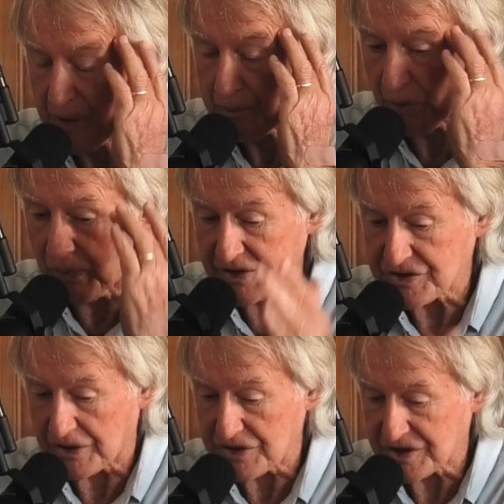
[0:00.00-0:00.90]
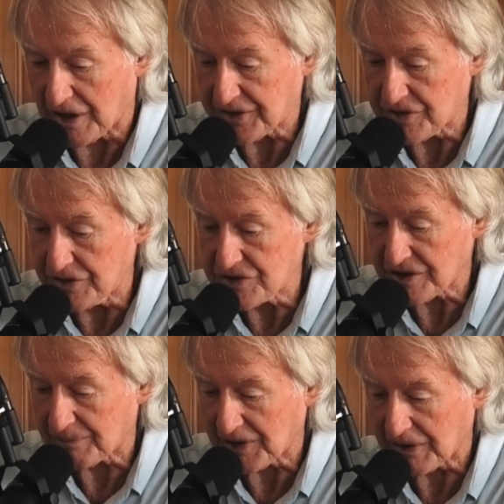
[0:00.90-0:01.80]
But once I decided to do
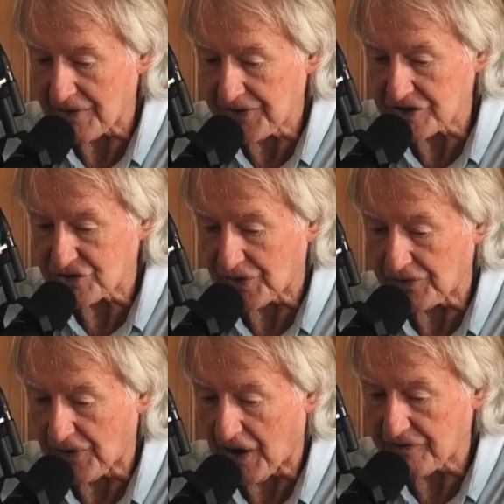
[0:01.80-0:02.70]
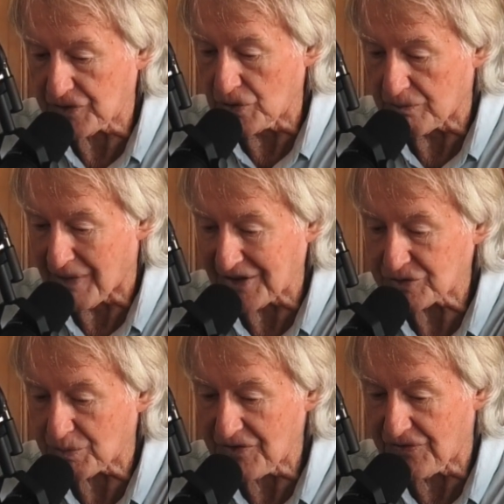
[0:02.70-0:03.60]
something like this for five good
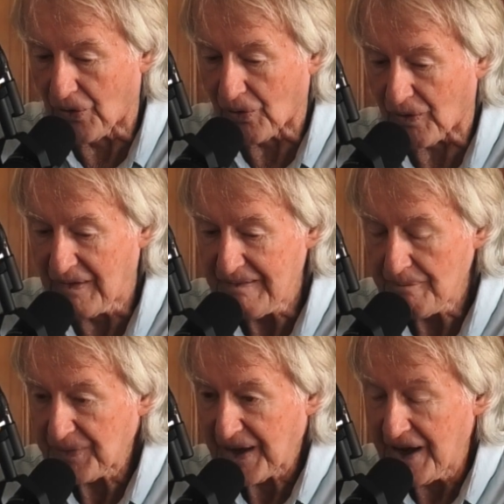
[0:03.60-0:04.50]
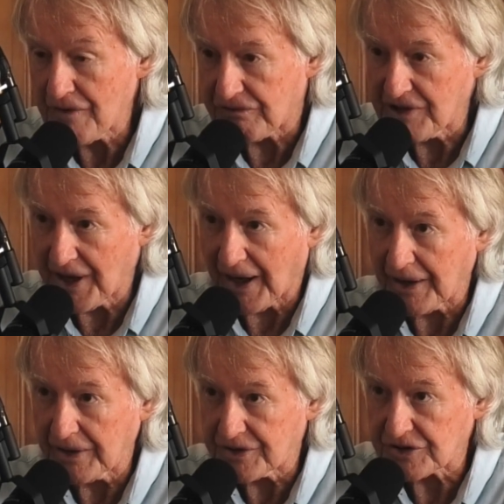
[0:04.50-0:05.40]
months before, every
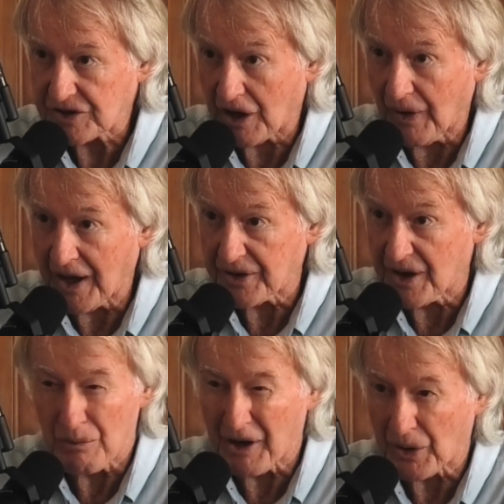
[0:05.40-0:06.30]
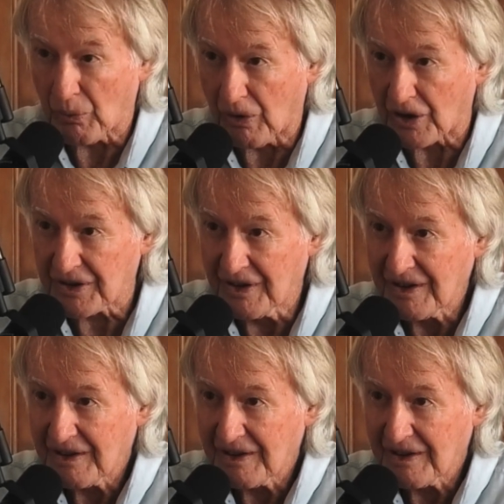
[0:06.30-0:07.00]
day. You just go out no matter what.